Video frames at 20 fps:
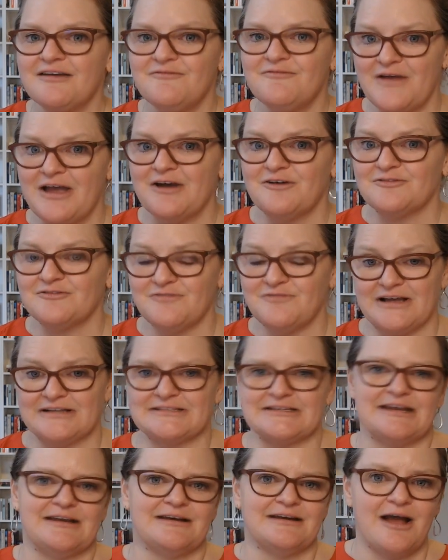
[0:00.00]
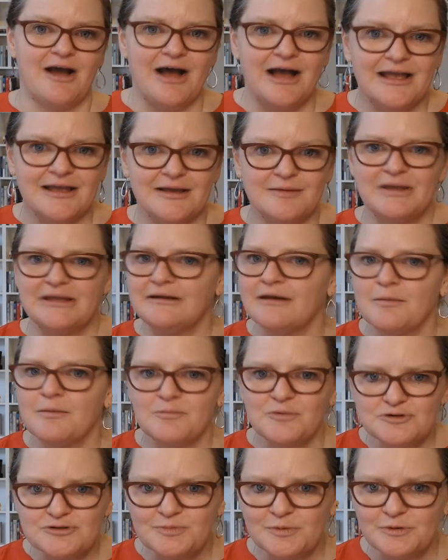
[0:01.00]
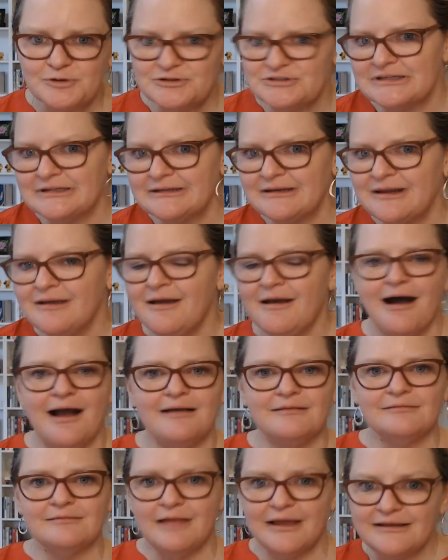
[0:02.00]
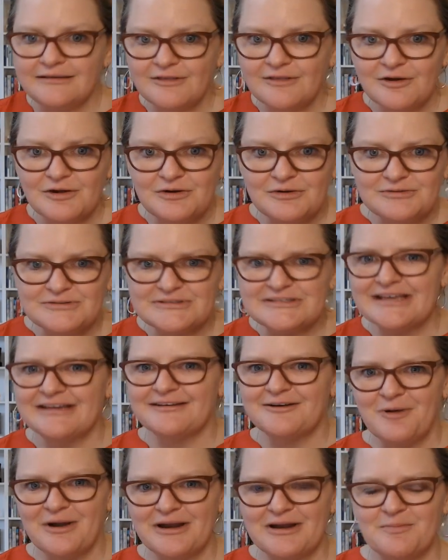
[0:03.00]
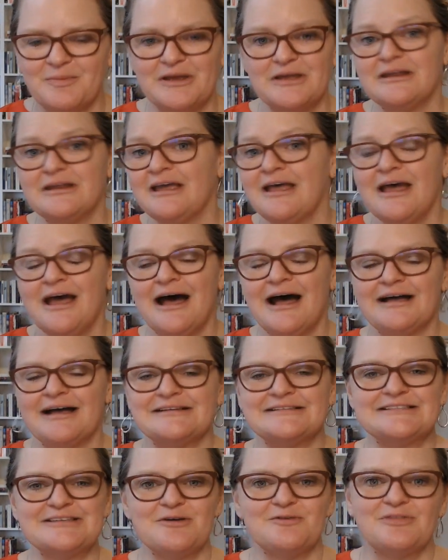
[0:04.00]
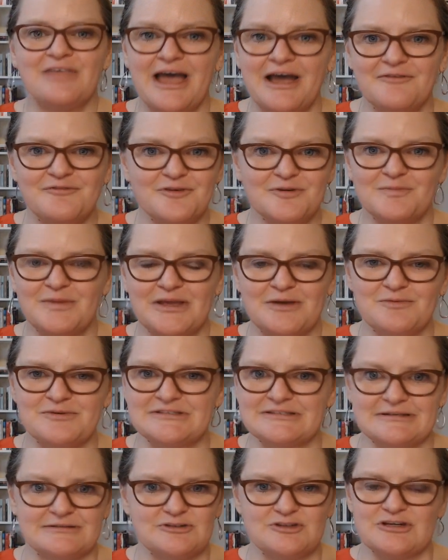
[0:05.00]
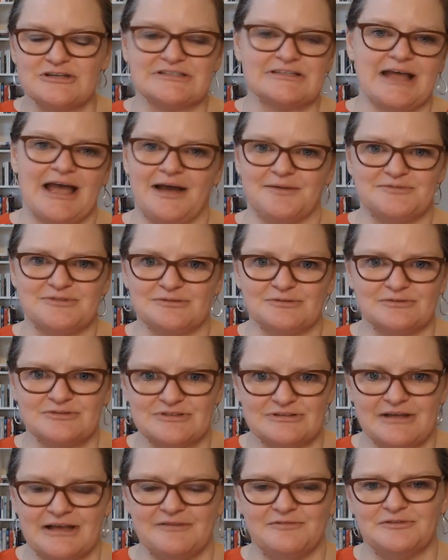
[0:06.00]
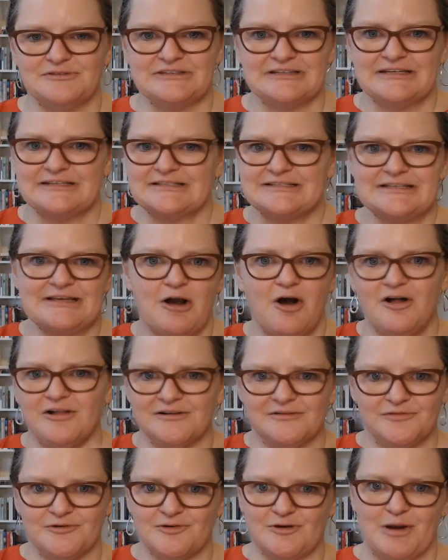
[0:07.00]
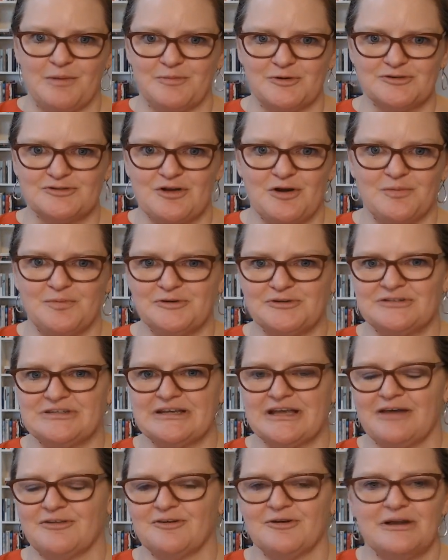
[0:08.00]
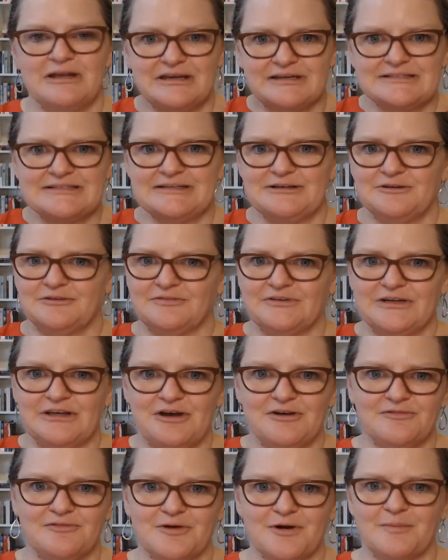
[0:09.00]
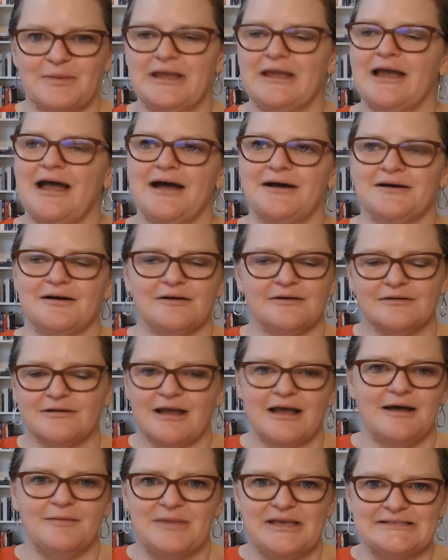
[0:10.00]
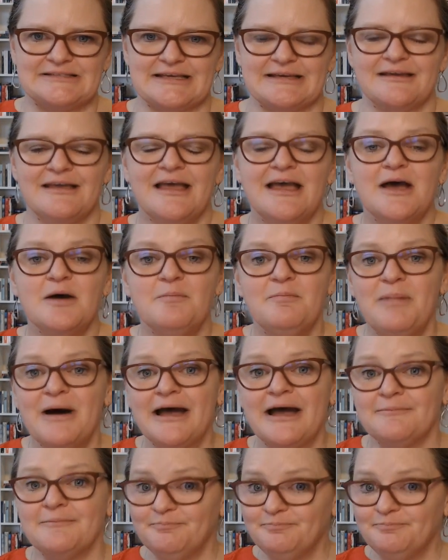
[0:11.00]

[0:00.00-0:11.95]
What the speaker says: found fascinating. Now, I am a numbers person. I like those quite a bit. So that for me was just absolutely delightful to get to see all of her numbers all put together in a single video for me. Amazing. But